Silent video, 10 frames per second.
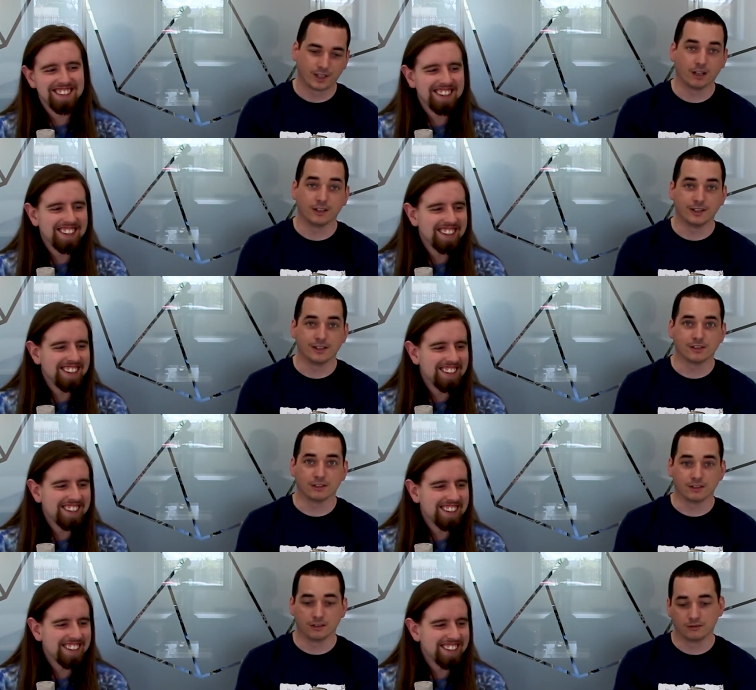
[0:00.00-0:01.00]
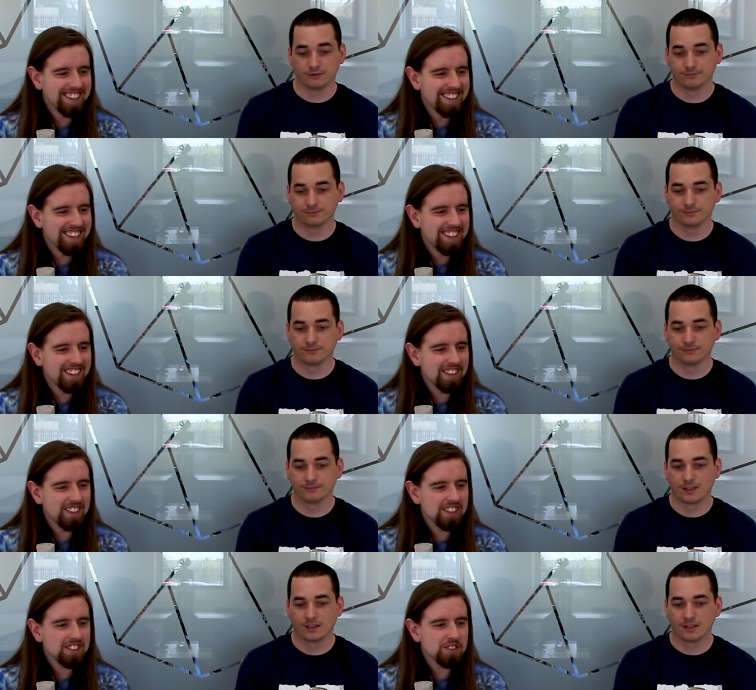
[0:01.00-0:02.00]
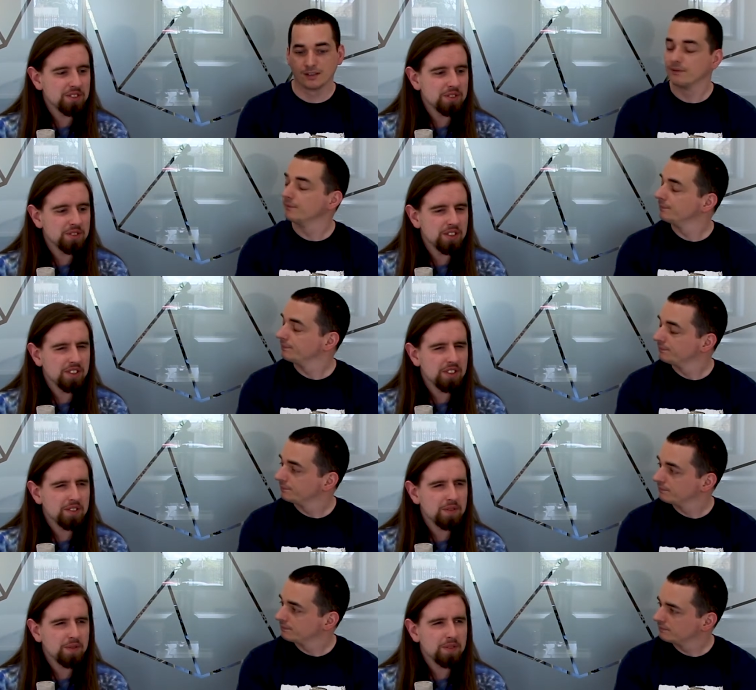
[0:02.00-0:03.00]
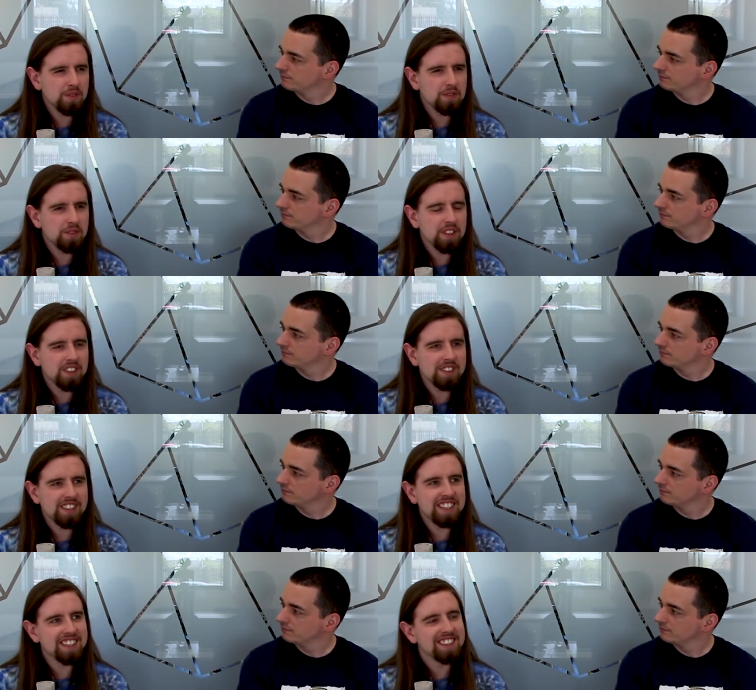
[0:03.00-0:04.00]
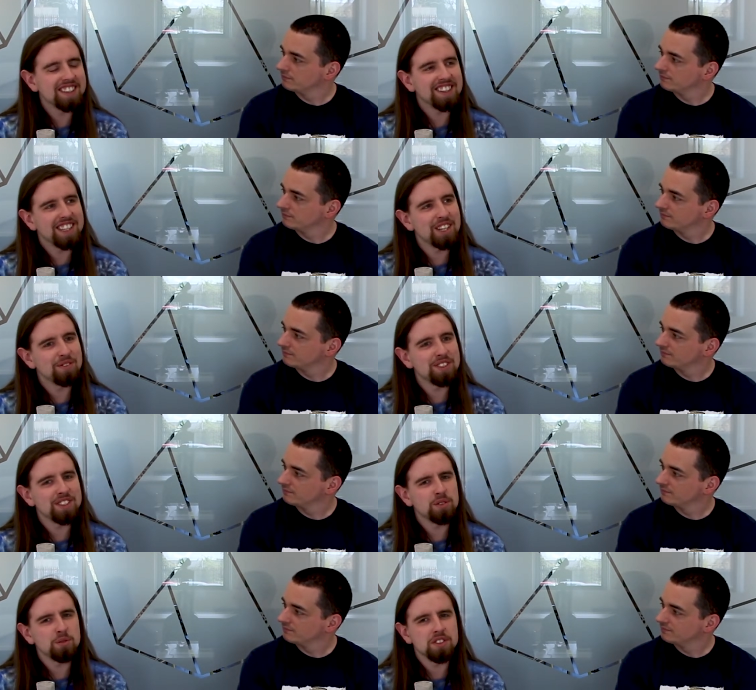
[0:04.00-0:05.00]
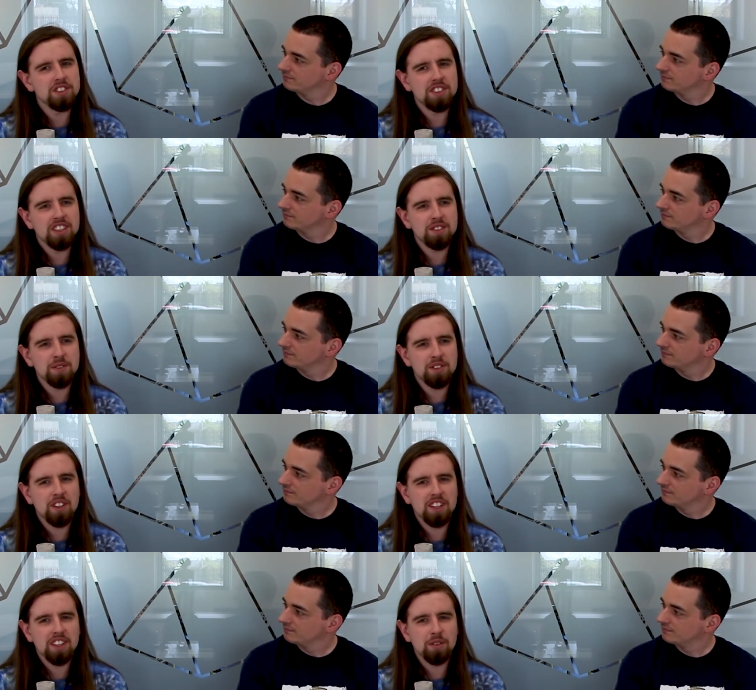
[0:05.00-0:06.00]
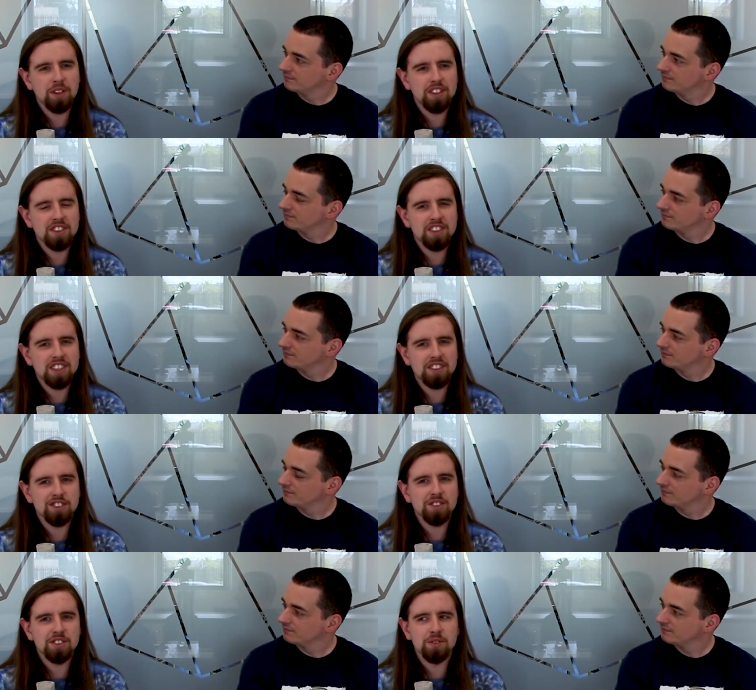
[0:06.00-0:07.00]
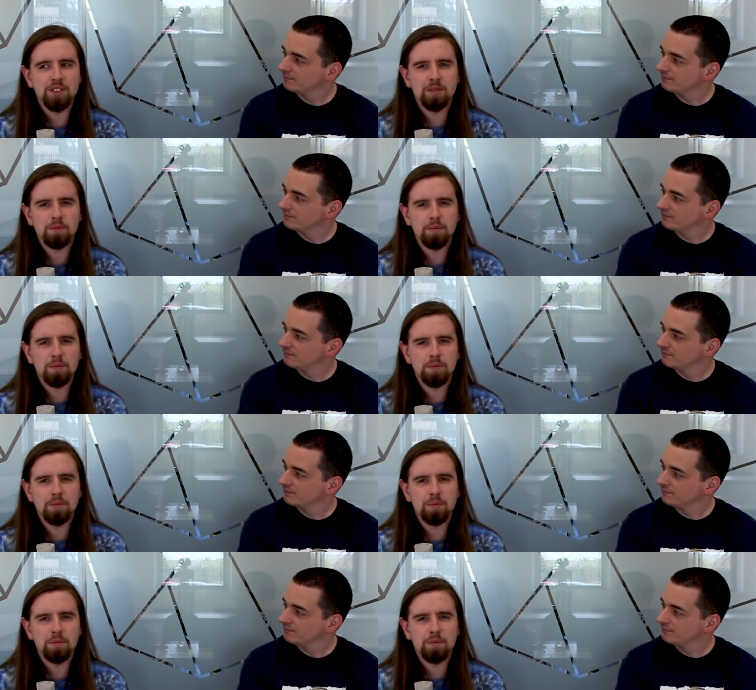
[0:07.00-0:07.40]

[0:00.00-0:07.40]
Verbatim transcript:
Speaker 1: Colin needs to learn.
Speaker 2: Okay, so another weird thing that came with this was Sesame Credit works in conjunction with